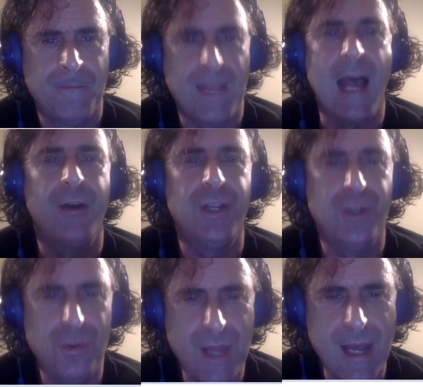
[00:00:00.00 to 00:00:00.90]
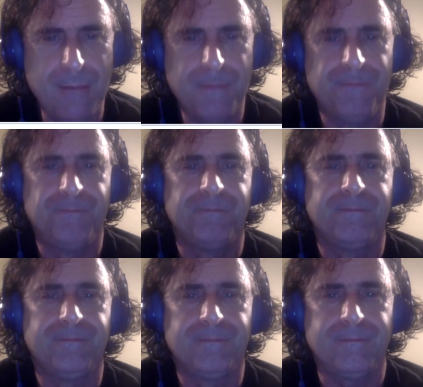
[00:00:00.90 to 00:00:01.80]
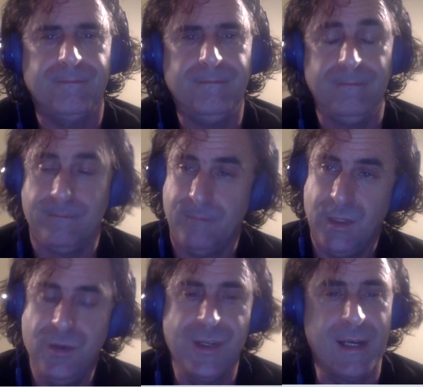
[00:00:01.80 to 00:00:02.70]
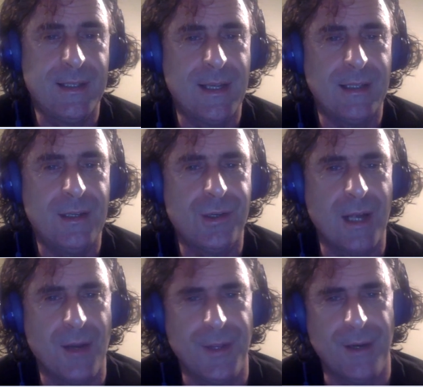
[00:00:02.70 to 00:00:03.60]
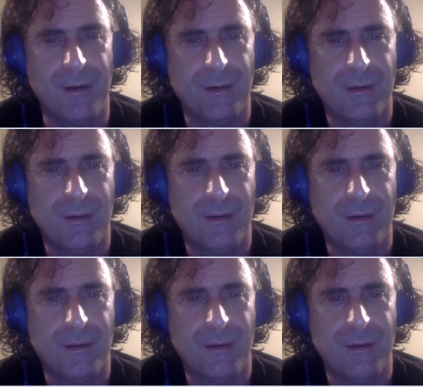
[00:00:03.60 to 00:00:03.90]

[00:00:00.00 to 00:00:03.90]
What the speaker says: How do you do that? You send a technician out there.